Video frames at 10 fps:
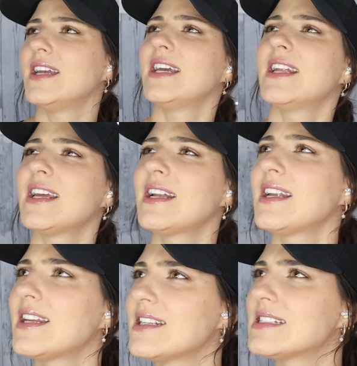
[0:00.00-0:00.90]
It
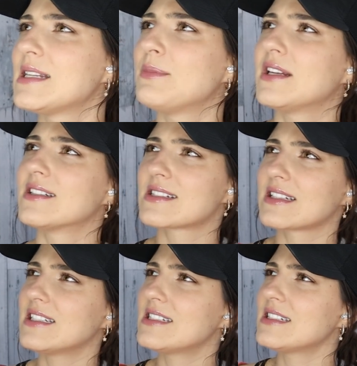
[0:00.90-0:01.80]
ain't easy being
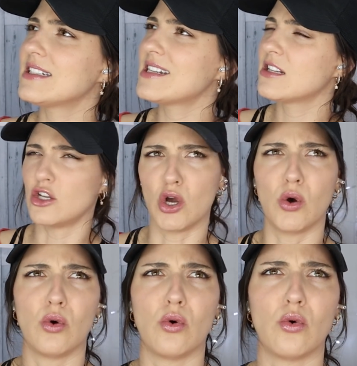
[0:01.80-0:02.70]
sleazy.
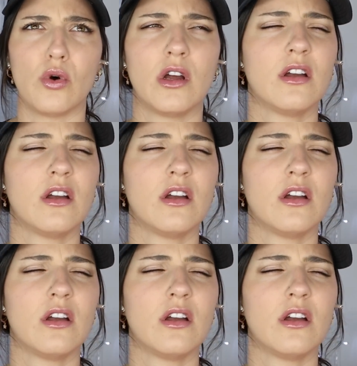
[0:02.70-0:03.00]
No.